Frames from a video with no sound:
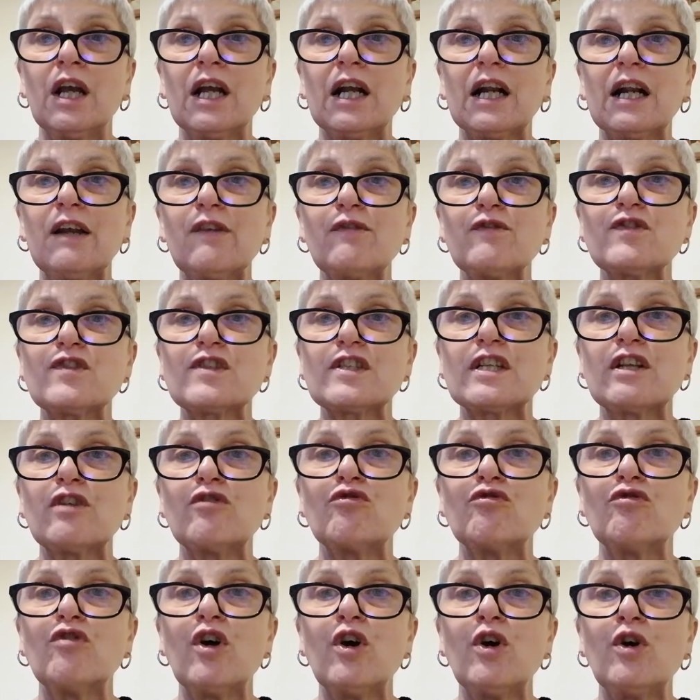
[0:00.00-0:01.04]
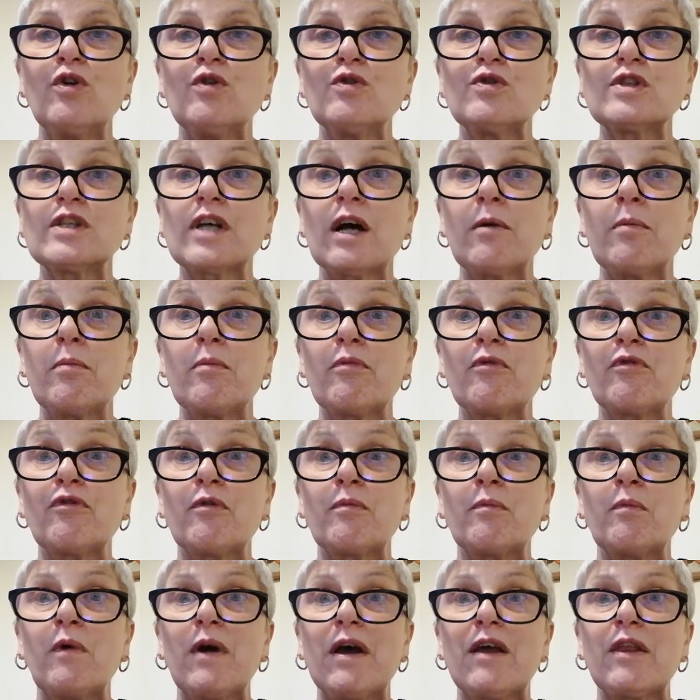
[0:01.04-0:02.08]
cliffs that rose up
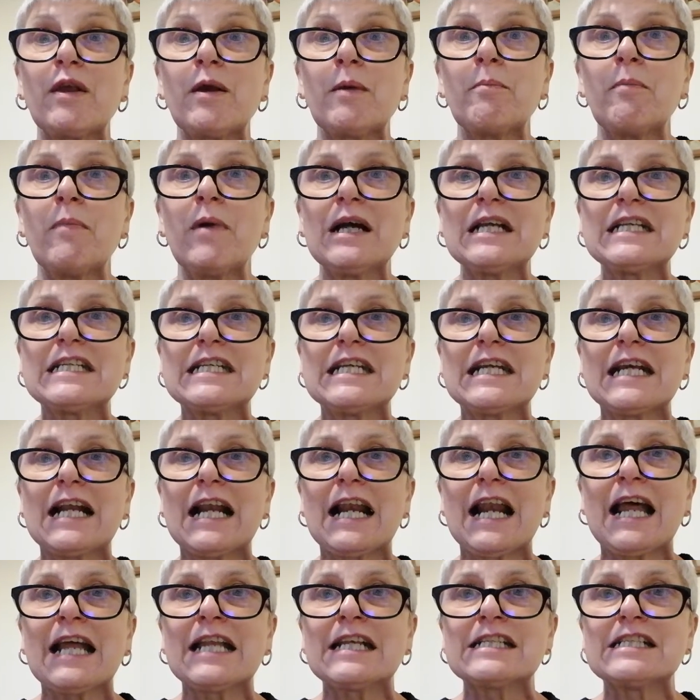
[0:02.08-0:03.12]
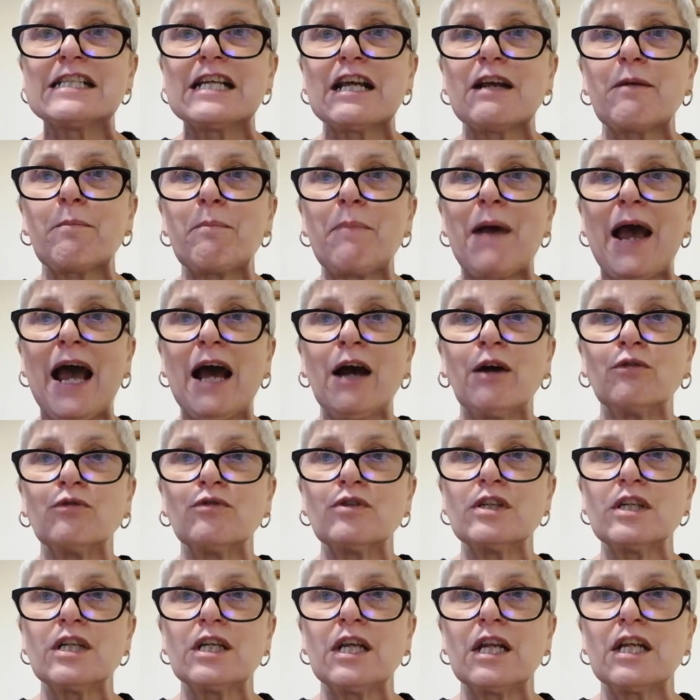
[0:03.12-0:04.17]
from where the mighty Atlantic
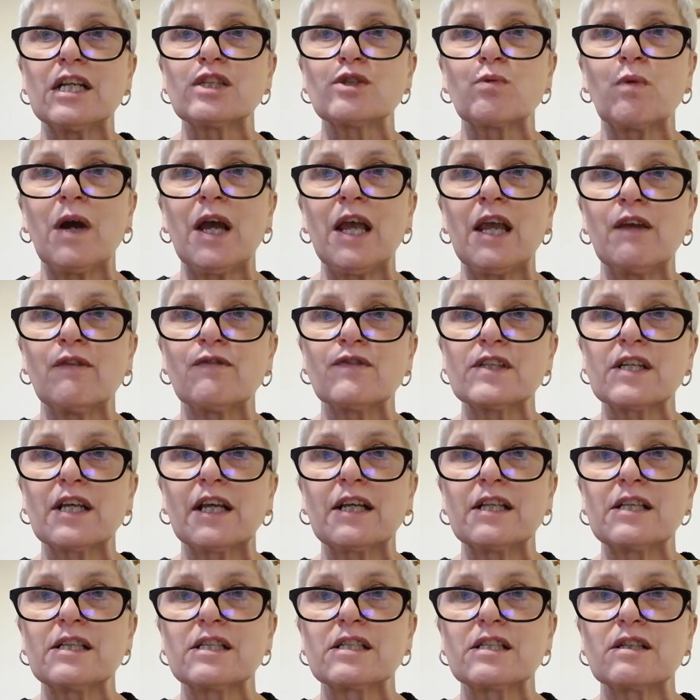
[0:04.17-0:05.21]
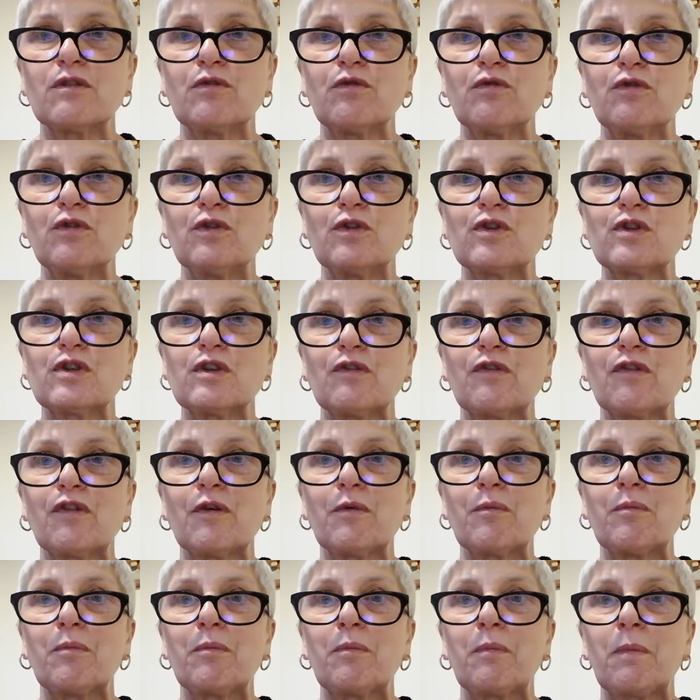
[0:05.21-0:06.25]
pounded its waves against the foot.
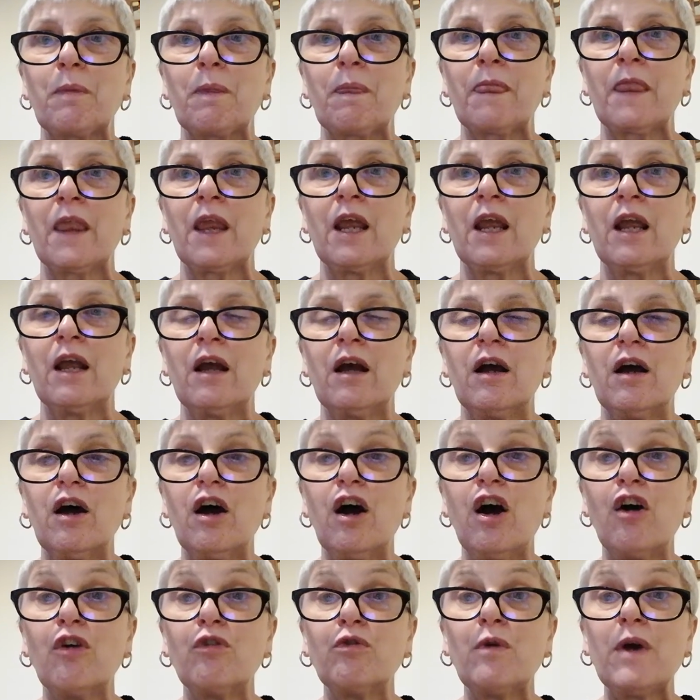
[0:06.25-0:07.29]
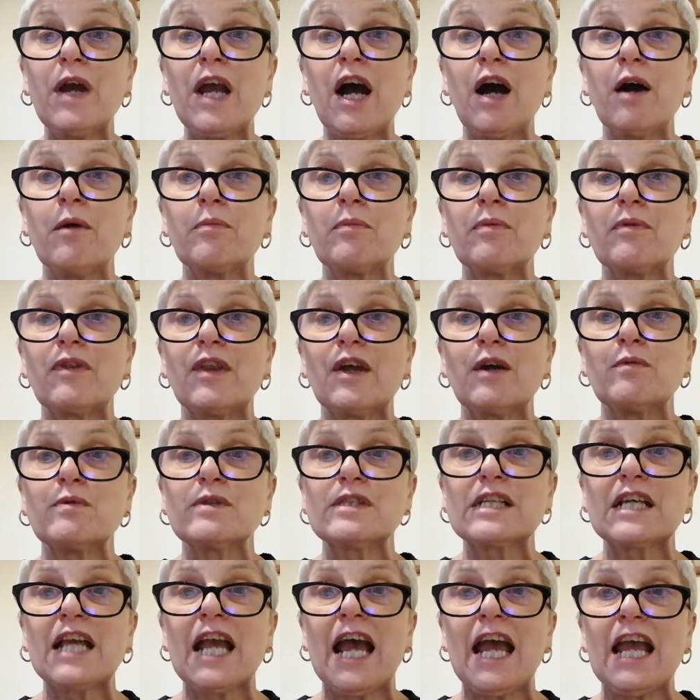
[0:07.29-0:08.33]
Halfway up there was
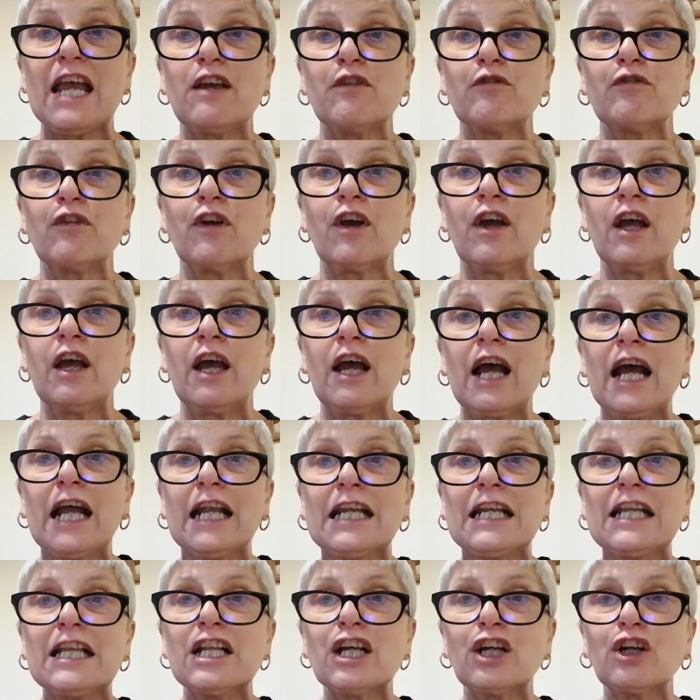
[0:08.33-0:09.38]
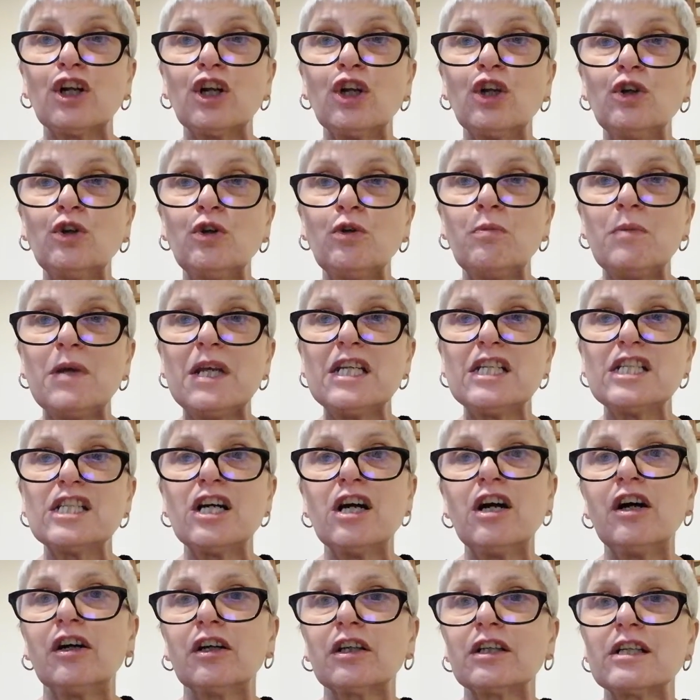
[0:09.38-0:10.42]
a cave, and in the gloomy
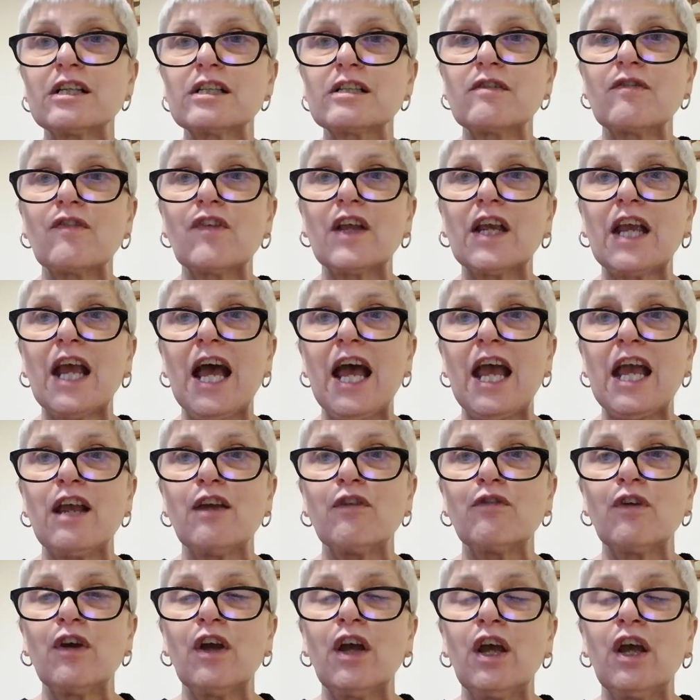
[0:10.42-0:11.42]
darkness of the cave